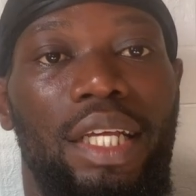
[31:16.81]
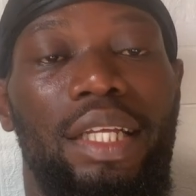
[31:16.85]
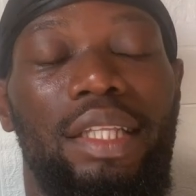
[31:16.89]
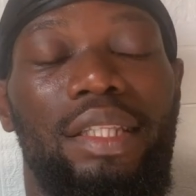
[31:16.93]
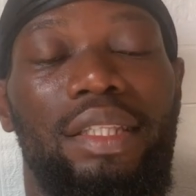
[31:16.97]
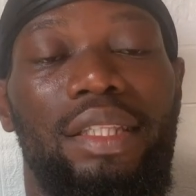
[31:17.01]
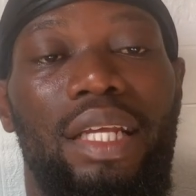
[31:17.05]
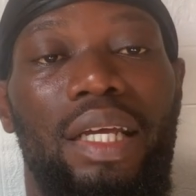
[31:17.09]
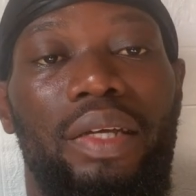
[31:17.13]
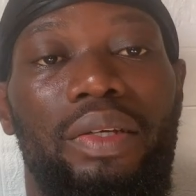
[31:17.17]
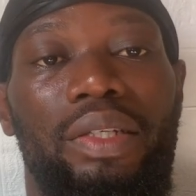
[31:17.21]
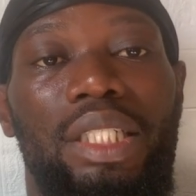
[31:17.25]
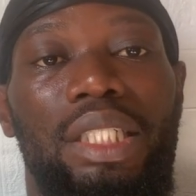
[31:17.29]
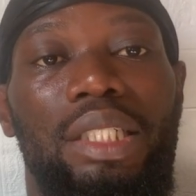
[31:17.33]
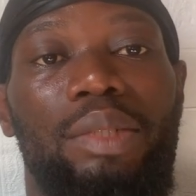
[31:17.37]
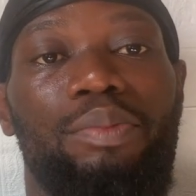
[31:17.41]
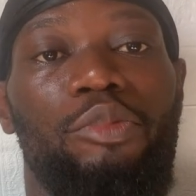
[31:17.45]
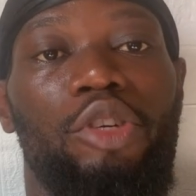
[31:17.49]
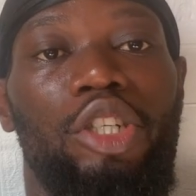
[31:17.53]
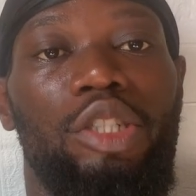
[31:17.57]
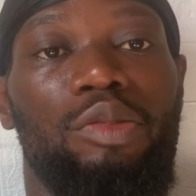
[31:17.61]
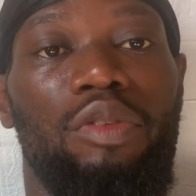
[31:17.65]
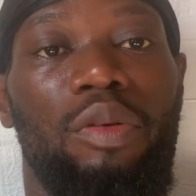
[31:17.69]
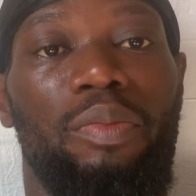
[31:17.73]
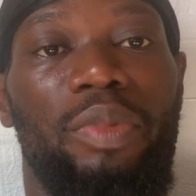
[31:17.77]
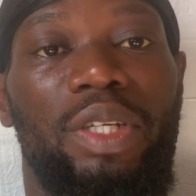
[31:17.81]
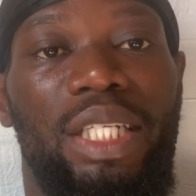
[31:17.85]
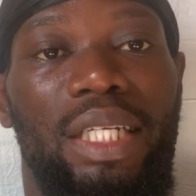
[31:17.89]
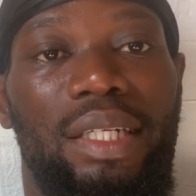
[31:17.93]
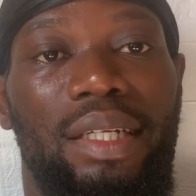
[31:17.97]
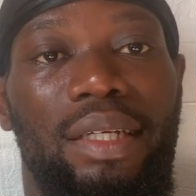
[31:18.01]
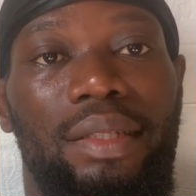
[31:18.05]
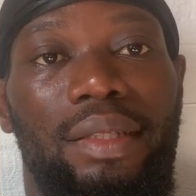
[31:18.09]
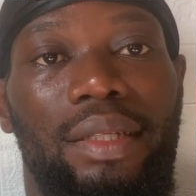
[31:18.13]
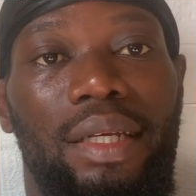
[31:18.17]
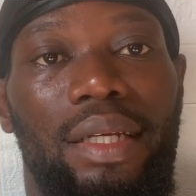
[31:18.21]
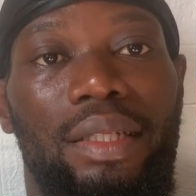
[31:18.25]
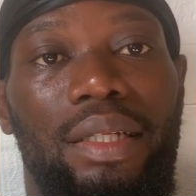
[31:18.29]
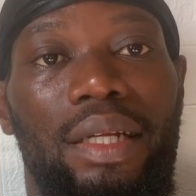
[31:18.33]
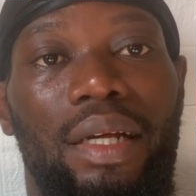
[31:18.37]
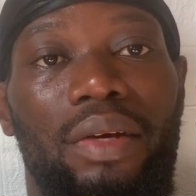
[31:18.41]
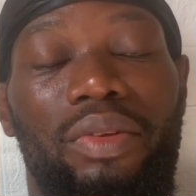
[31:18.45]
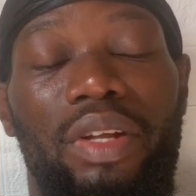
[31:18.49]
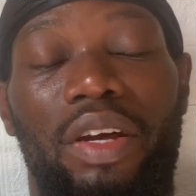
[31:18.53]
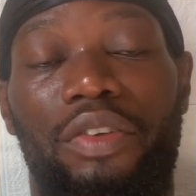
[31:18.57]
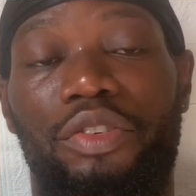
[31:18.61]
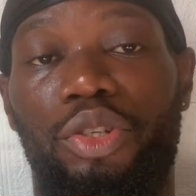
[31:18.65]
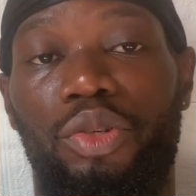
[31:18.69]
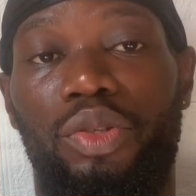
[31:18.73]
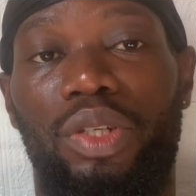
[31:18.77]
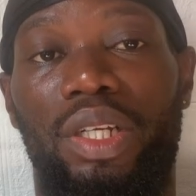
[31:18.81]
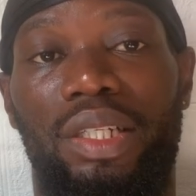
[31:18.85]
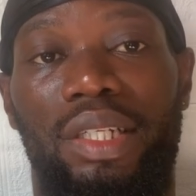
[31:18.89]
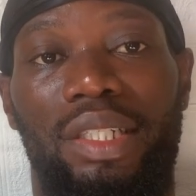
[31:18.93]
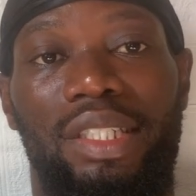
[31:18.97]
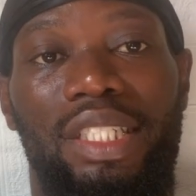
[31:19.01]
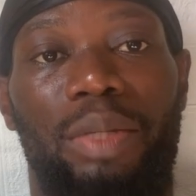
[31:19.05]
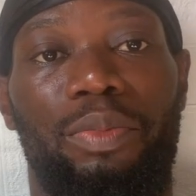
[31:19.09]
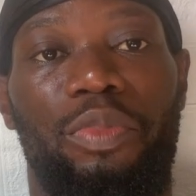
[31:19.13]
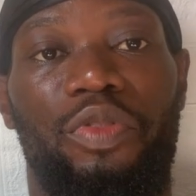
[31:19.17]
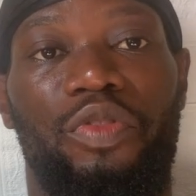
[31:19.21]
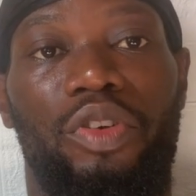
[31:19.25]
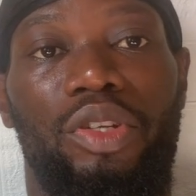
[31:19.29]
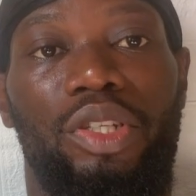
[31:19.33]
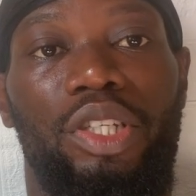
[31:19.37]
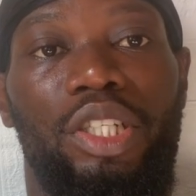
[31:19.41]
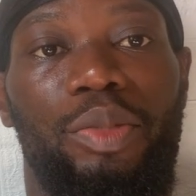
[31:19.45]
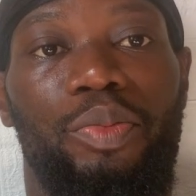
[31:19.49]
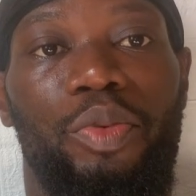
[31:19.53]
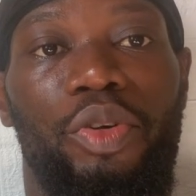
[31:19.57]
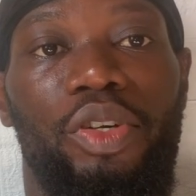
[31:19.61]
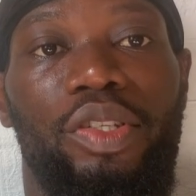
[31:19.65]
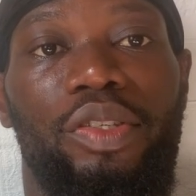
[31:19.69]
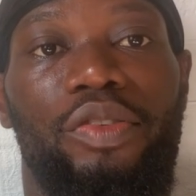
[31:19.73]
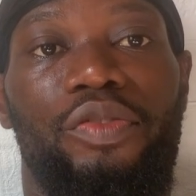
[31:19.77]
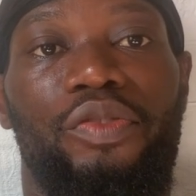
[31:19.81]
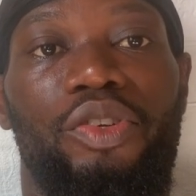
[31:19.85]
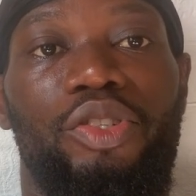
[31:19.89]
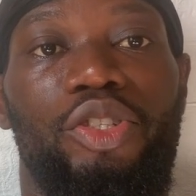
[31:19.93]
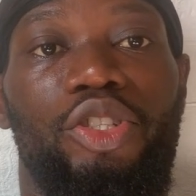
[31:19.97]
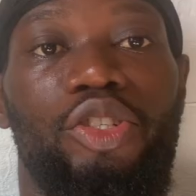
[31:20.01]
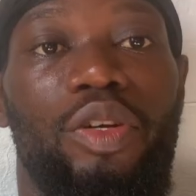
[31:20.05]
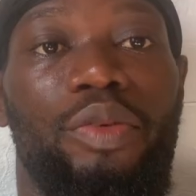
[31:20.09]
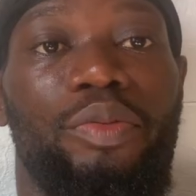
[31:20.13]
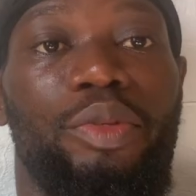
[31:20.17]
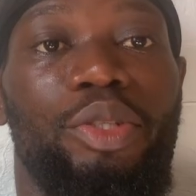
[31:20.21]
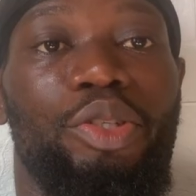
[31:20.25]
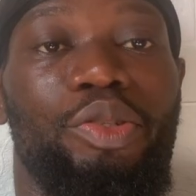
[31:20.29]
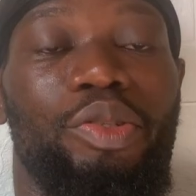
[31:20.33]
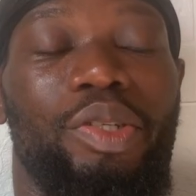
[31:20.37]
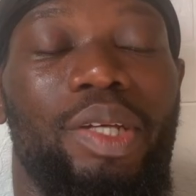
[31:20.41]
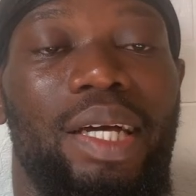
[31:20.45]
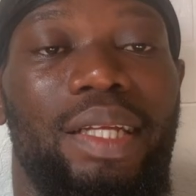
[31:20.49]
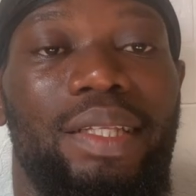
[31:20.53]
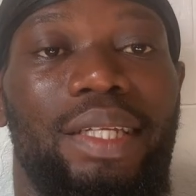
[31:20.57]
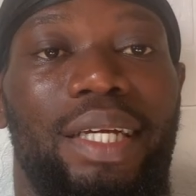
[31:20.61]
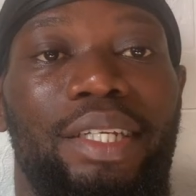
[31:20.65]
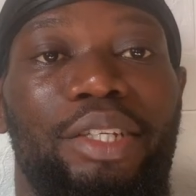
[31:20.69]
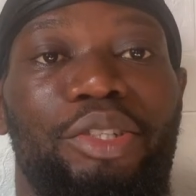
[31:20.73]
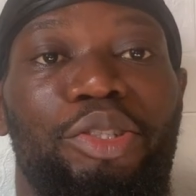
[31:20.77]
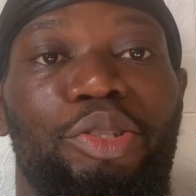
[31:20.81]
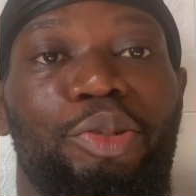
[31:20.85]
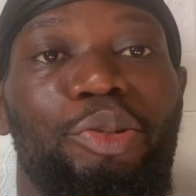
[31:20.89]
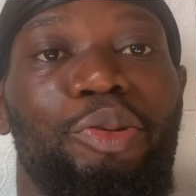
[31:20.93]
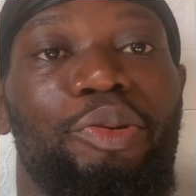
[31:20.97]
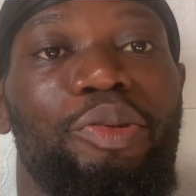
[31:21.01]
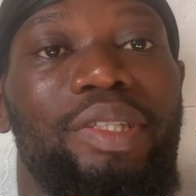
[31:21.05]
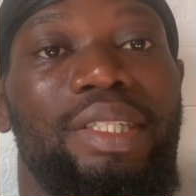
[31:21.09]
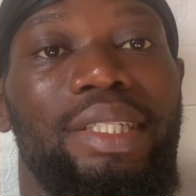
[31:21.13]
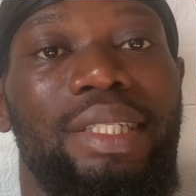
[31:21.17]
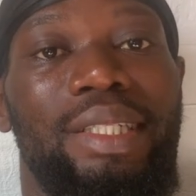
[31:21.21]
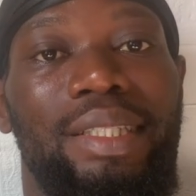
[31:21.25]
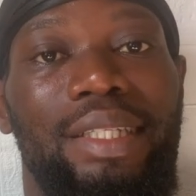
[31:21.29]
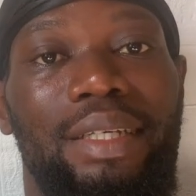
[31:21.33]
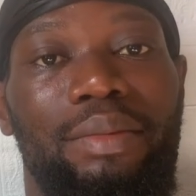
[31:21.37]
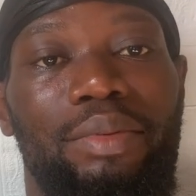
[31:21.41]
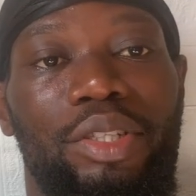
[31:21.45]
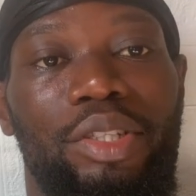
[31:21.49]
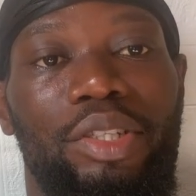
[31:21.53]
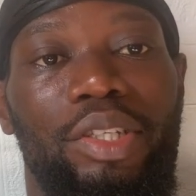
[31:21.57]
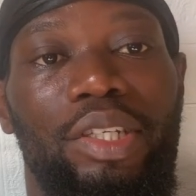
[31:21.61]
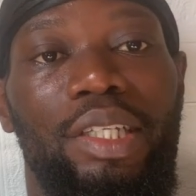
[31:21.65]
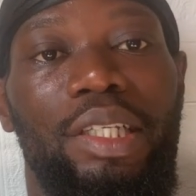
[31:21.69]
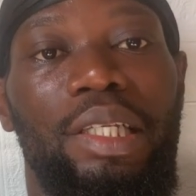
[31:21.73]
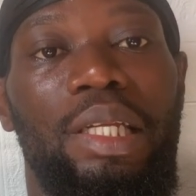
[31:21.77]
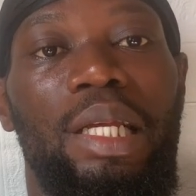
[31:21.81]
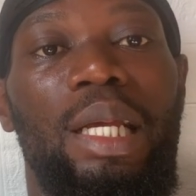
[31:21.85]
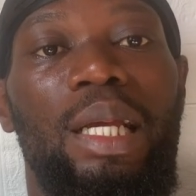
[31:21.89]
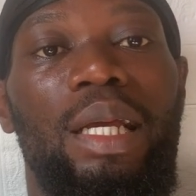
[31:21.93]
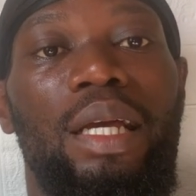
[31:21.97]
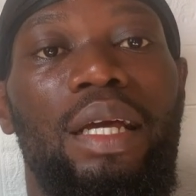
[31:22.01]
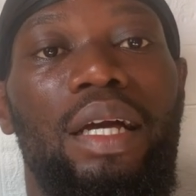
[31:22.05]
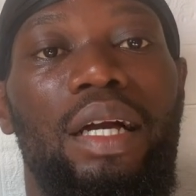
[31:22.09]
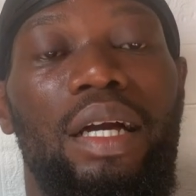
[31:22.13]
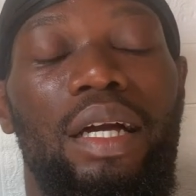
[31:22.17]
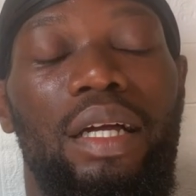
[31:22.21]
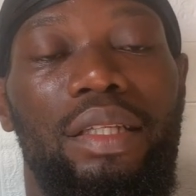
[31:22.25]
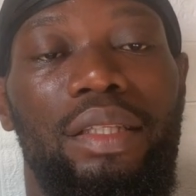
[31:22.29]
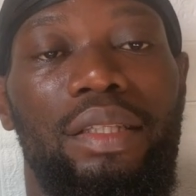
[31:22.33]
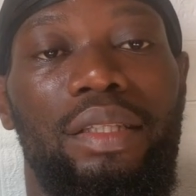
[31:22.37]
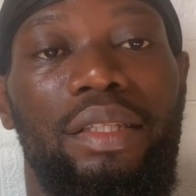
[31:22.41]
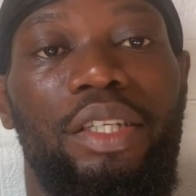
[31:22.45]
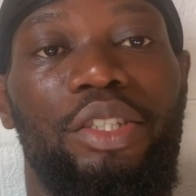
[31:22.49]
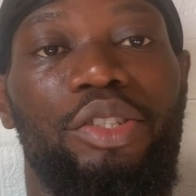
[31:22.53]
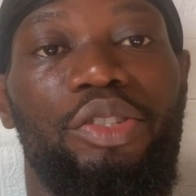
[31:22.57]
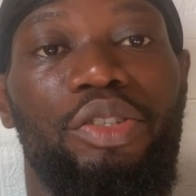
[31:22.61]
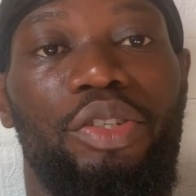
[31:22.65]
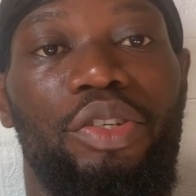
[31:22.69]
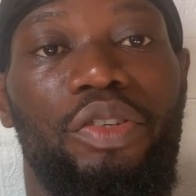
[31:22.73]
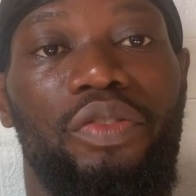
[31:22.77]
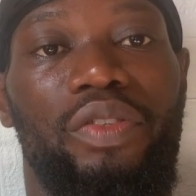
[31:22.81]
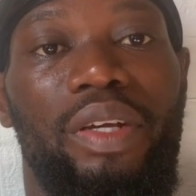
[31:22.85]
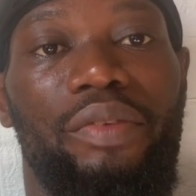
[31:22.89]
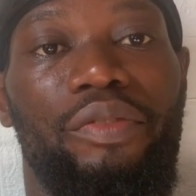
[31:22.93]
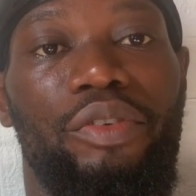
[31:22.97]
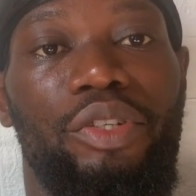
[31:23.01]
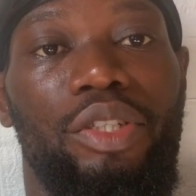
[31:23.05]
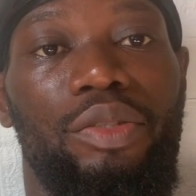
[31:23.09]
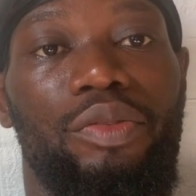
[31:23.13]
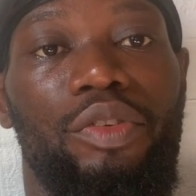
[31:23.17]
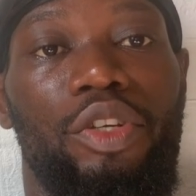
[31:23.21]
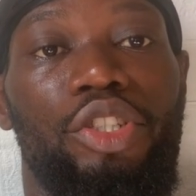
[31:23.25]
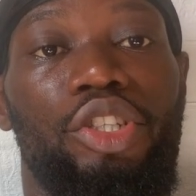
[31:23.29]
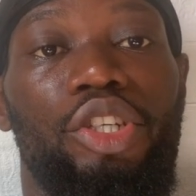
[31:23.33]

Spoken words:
Now it's much more better than that. I would have showed an example for this, but for me to do that, I need to go in depth into this, and there's no enough time for this.